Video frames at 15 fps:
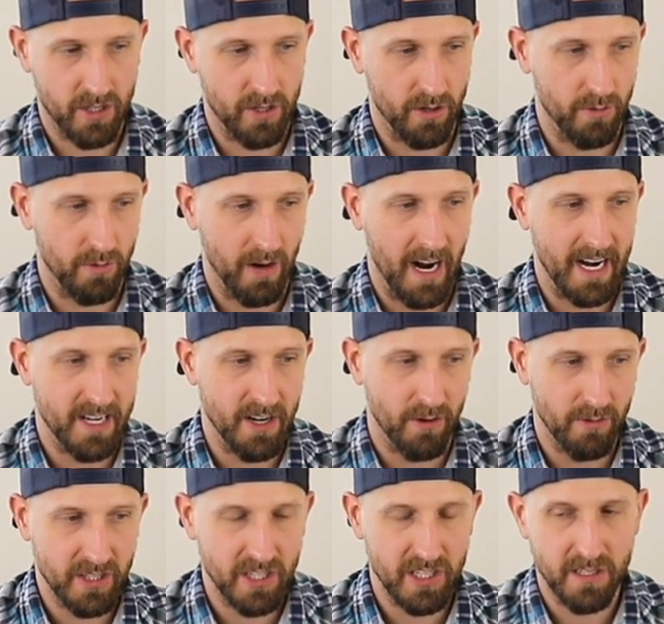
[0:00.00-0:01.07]
So I
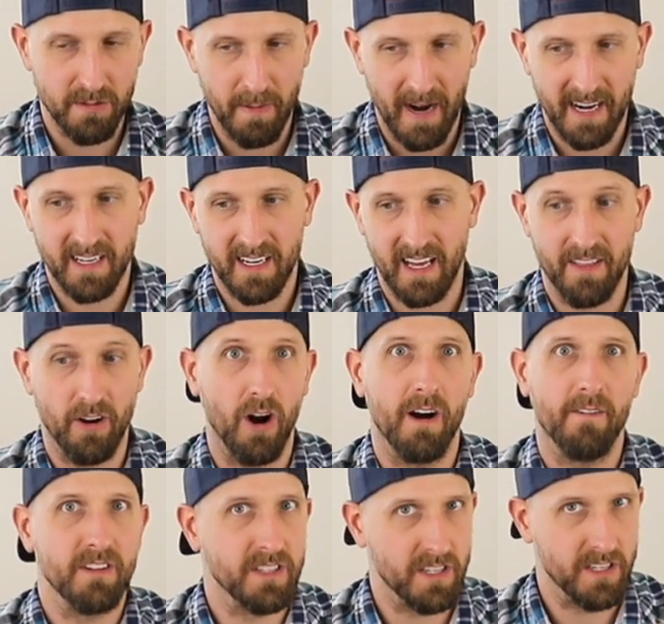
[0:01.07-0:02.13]
don't suspect, and their
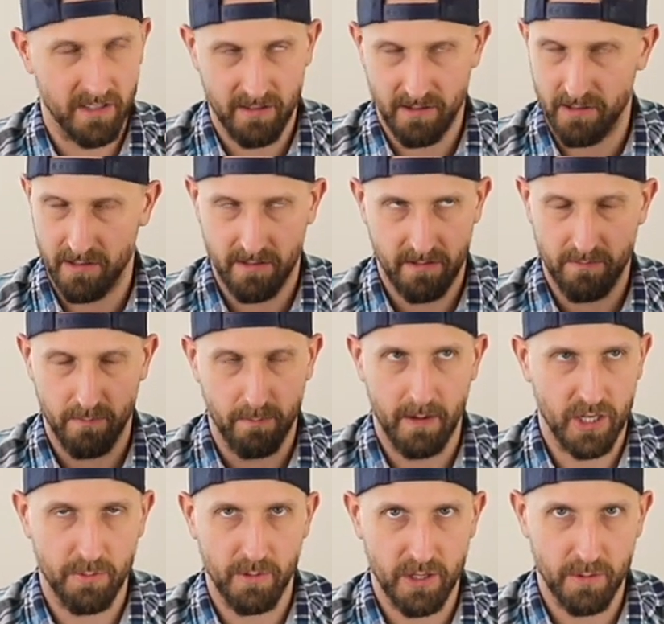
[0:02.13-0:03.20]
offense is just
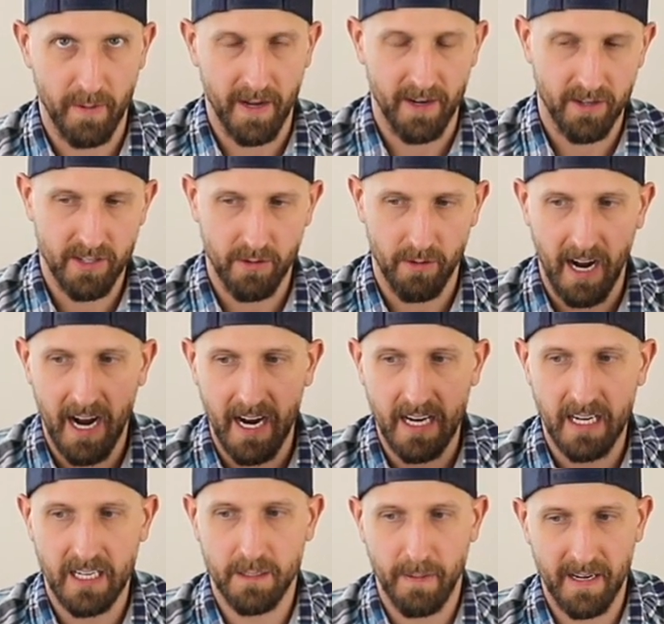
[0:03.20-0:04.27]
much, much better. So I
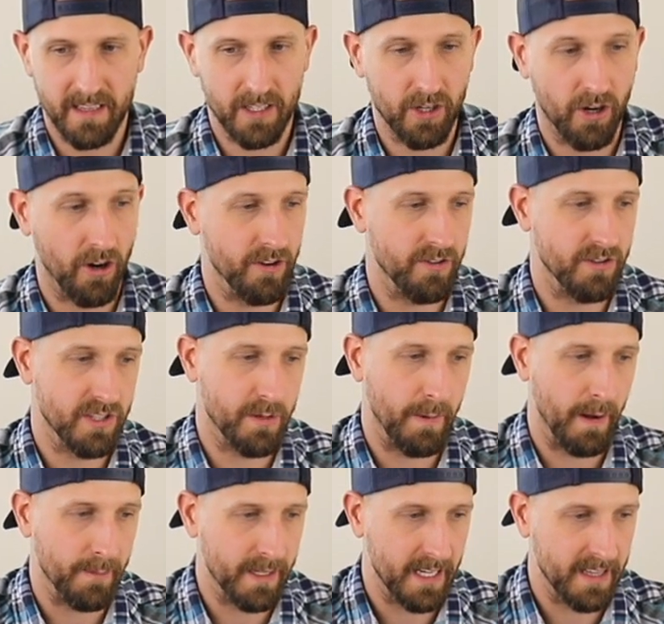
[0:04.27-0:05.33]
expect the Cardinals to
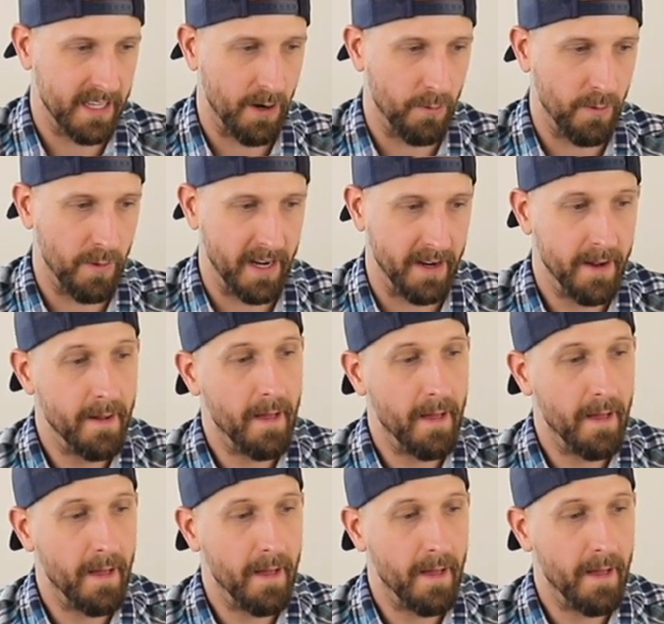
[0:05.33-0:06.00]
probably get that win.